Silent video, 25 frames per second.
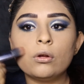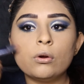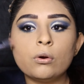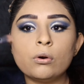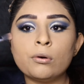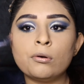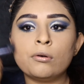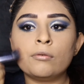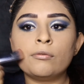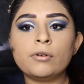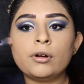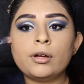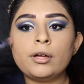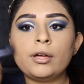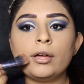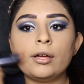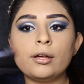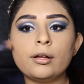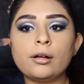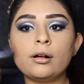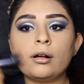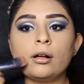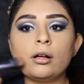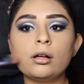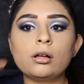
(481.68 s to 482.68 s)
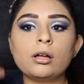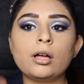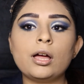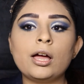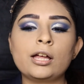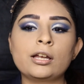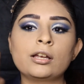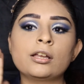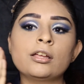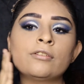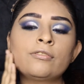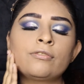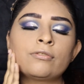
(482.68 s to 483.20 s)
over here,
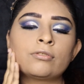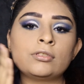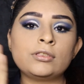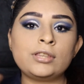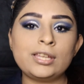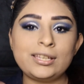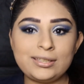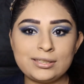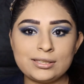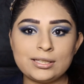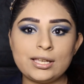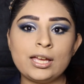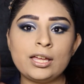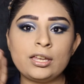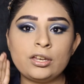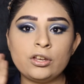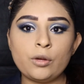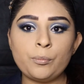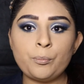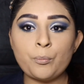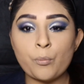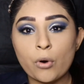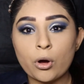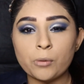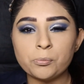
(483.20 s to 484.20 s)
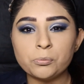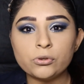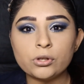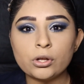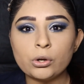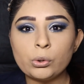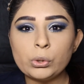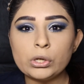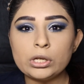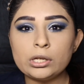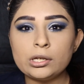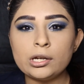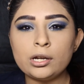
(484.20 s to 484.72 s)
and if this area pops
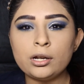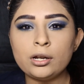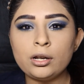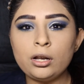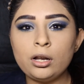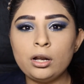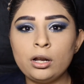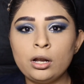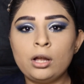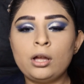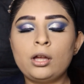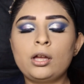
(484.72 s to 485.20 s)
out a little